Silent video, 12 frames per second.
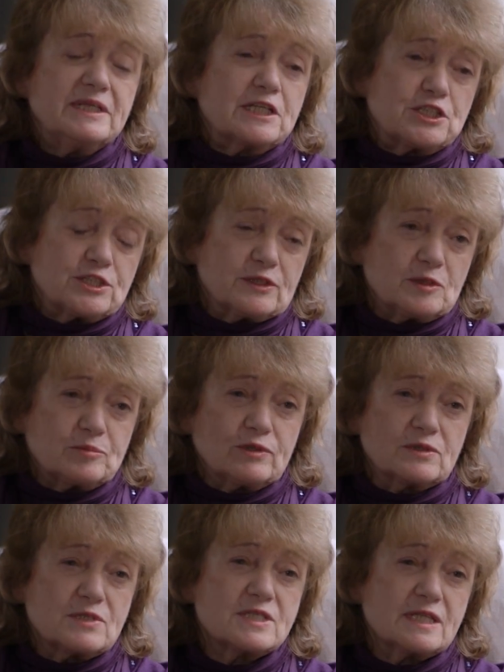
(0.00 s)
picture, the
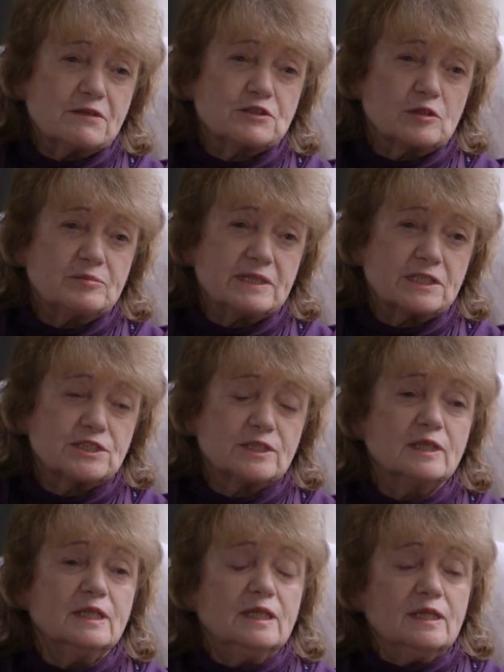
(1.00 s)
broader social
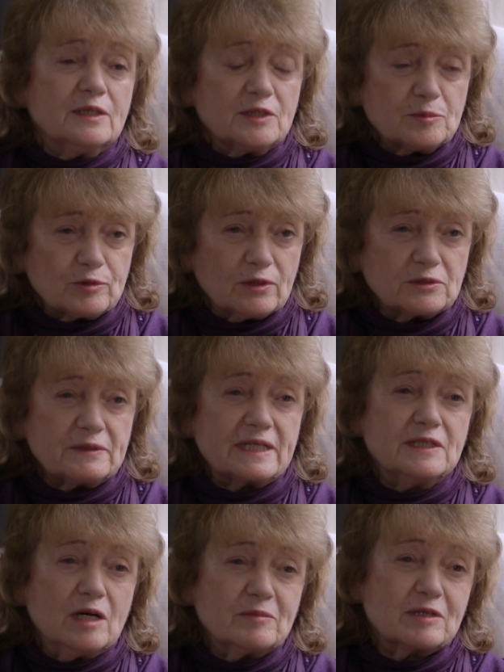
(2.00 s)
picture, the broader
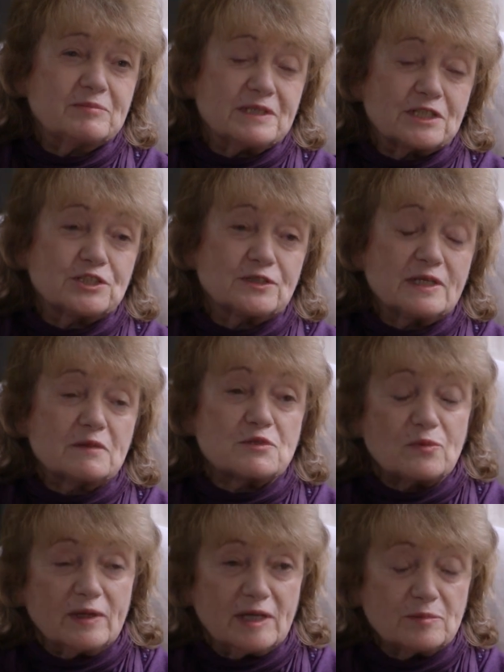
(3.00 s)
economic picture. That
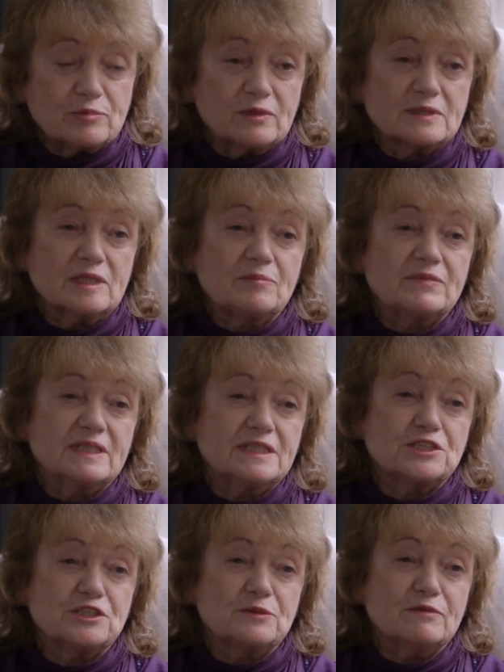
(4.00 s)
was why I brought up the
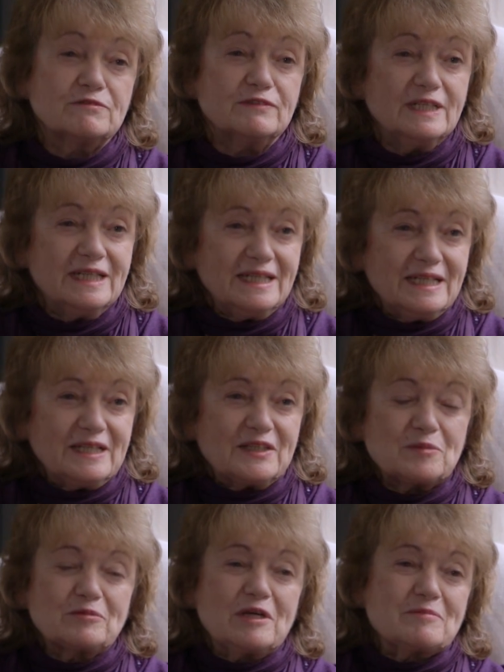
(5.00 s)
issue of
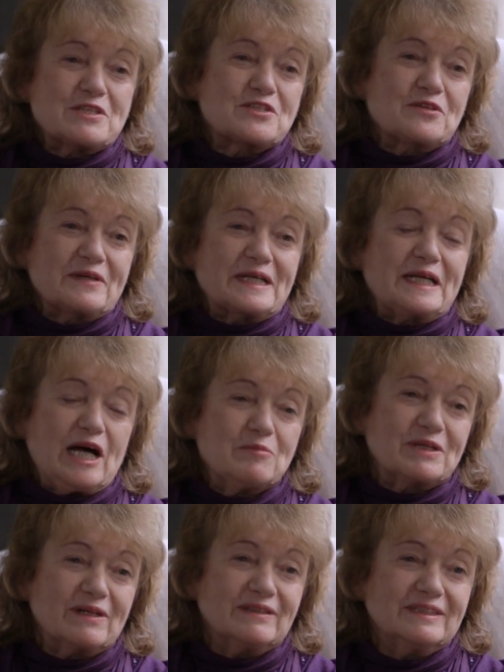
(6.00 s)
the promissory
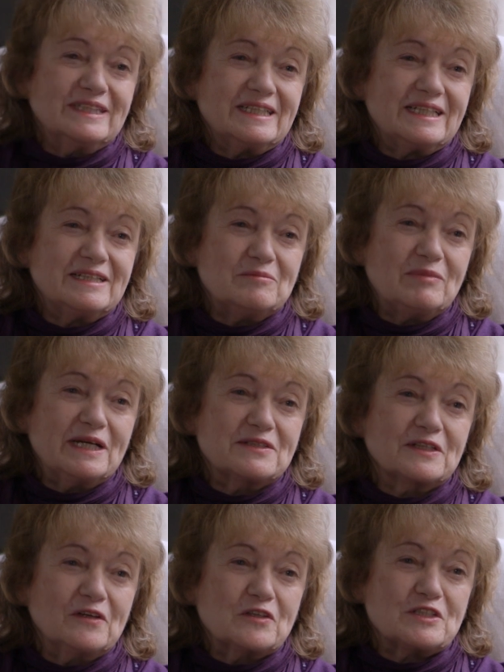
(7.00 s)
capital in
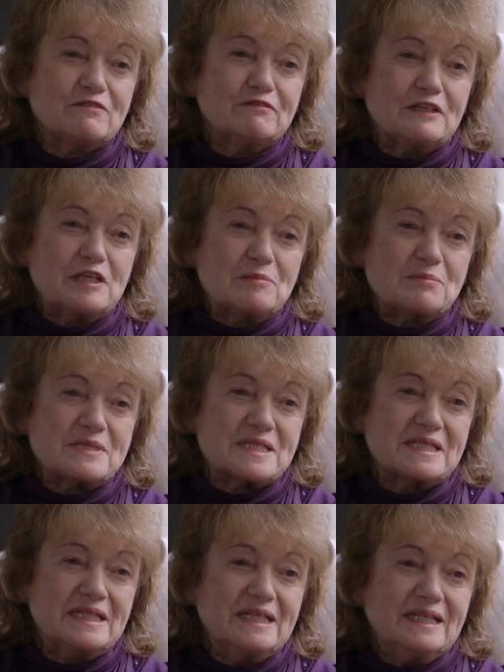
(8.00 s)
biotechnology
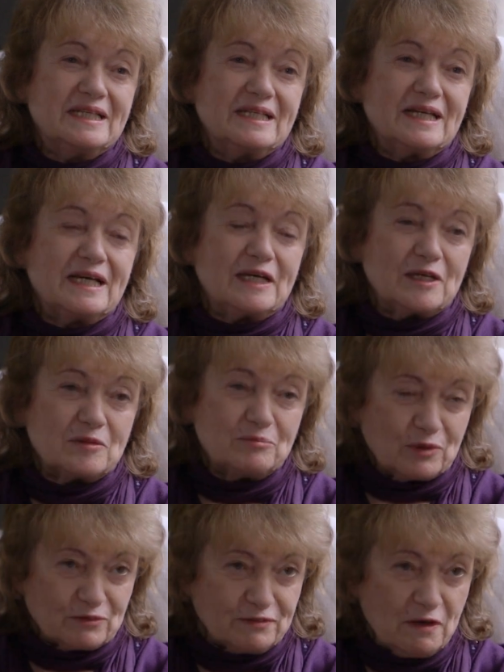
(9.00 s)
firms' uh,
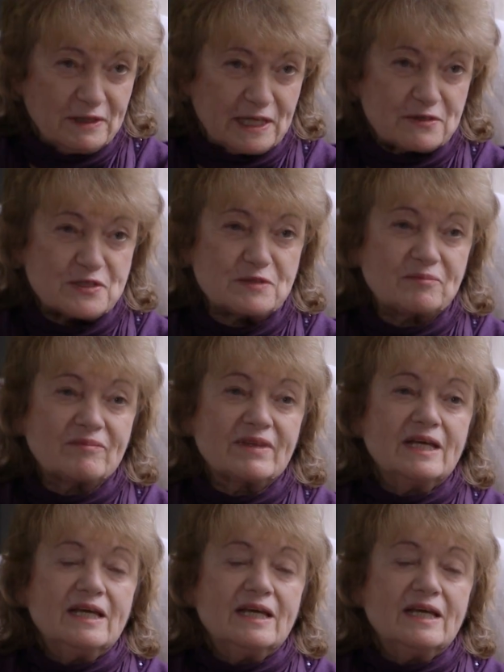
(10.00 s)
portfolios